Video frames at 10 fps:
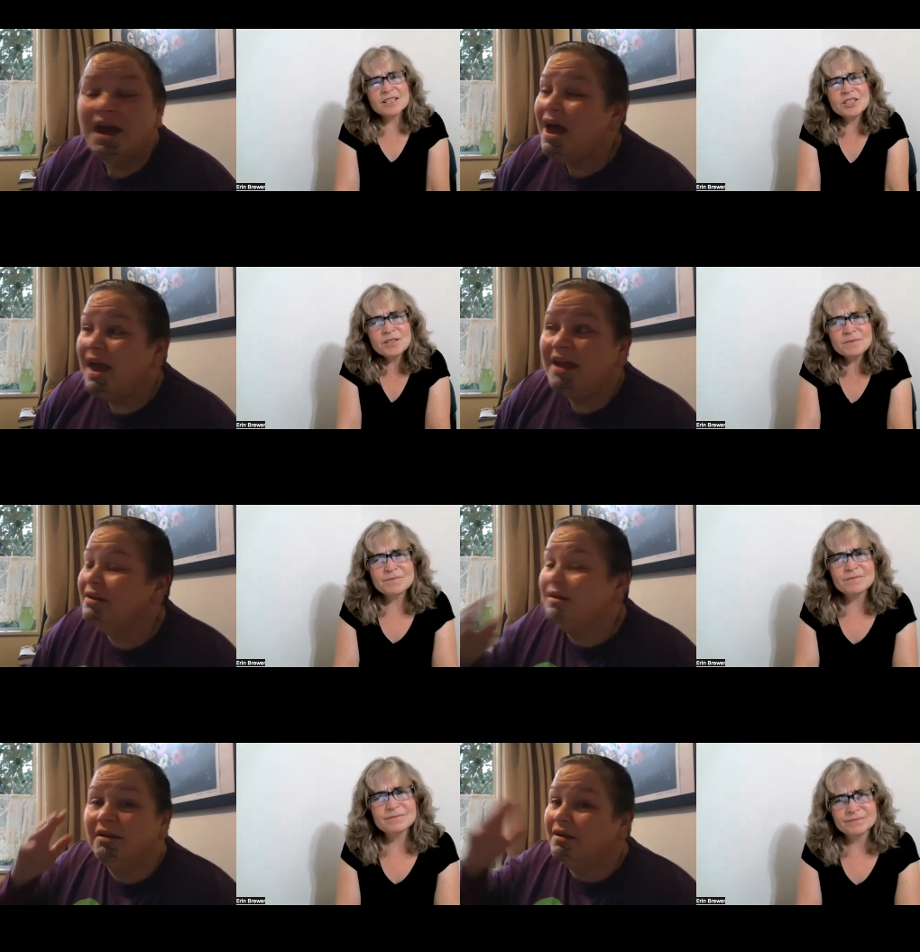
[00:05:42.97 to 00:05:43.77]
Speaker 1: And
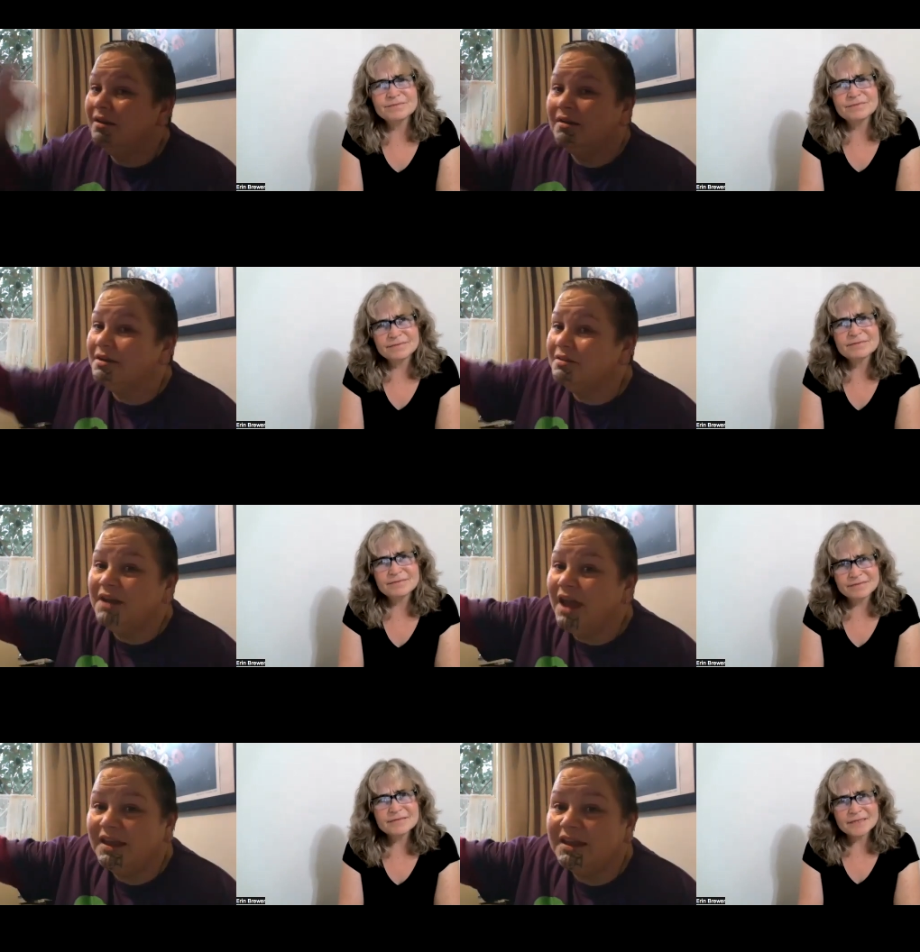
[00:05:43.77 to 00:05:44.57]
the
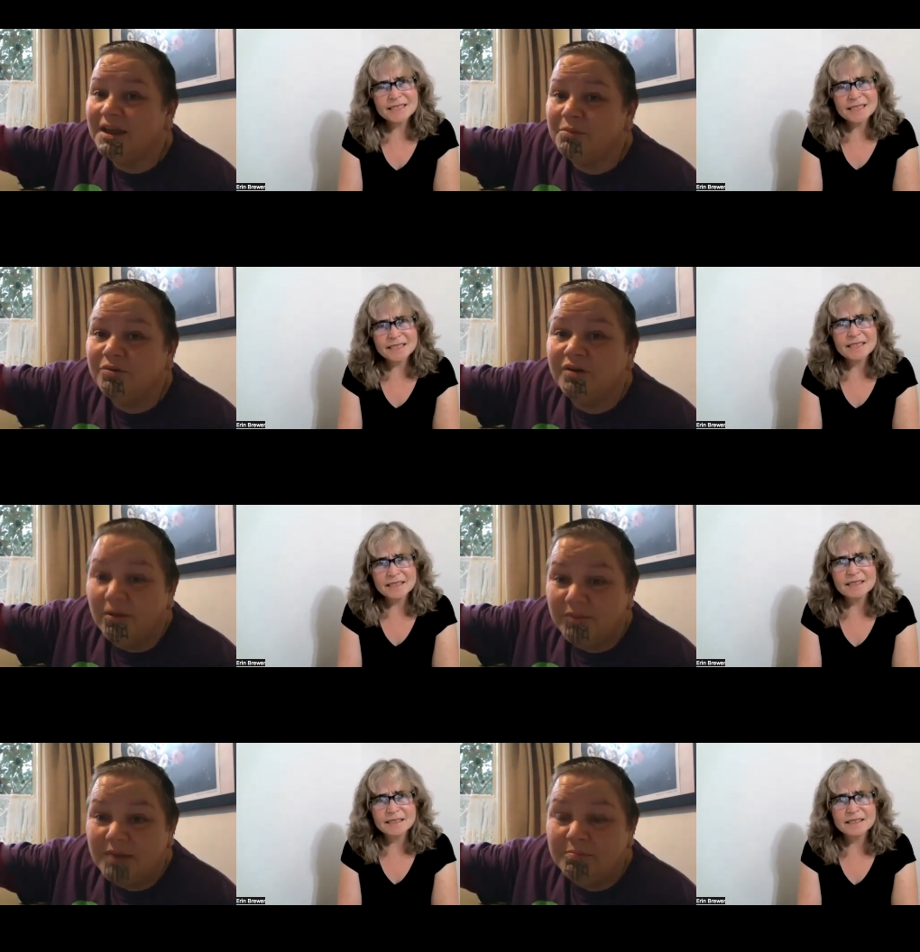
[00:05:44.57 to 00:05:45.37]
naked emperor, I'm
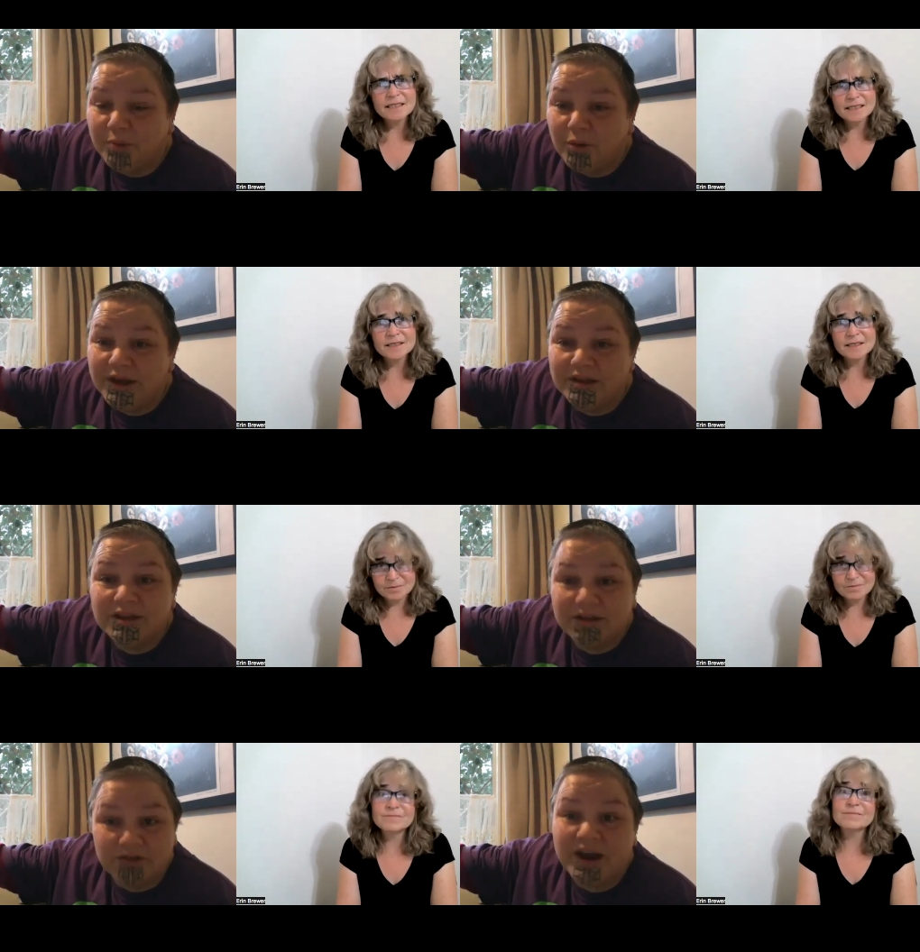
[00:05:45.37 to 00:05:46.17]
that boy in the
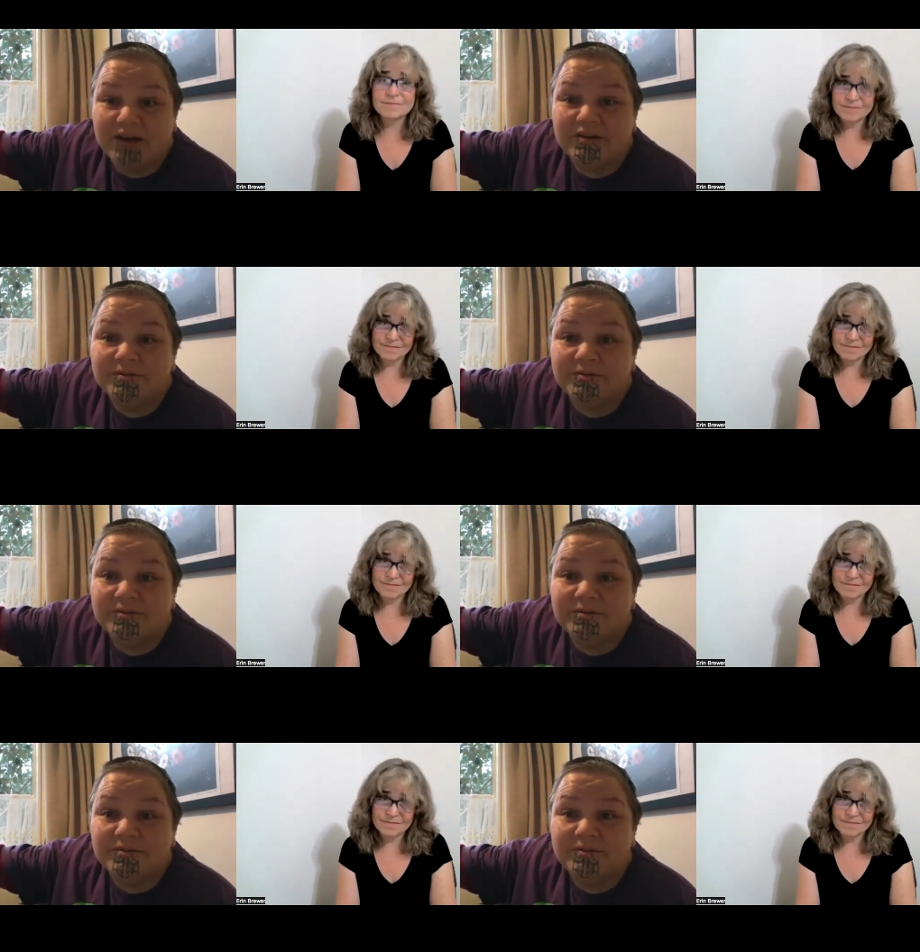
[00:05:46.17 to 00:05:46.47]
mm-hmm. crowd.